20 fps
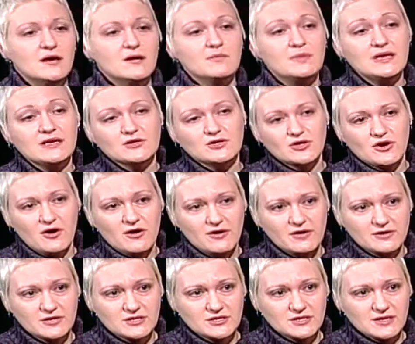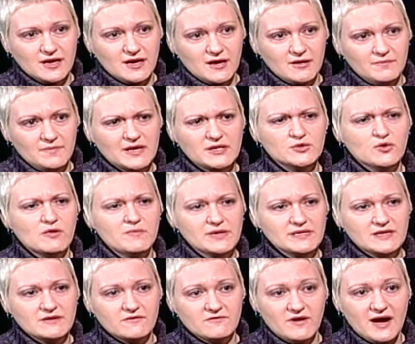being charged
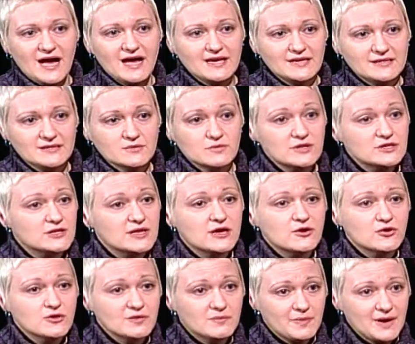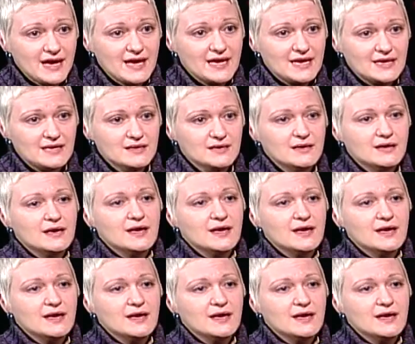exorbitant fines, which they couldn't pay,